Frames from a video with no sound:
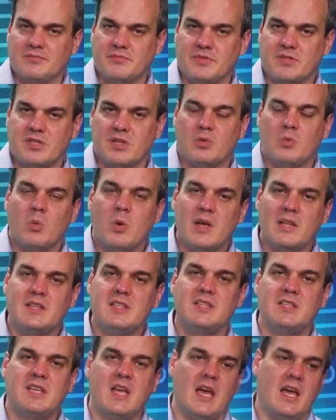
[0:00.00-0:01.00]
So
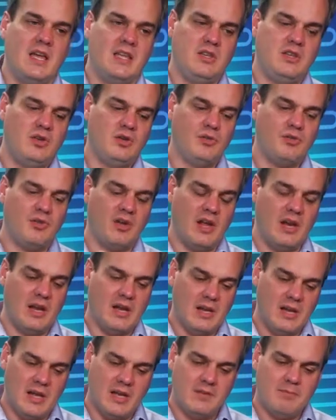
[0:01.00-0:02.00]
once you've
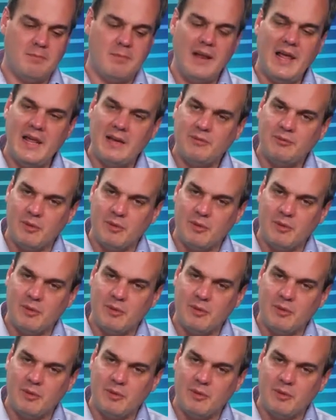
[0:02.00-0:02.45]
planned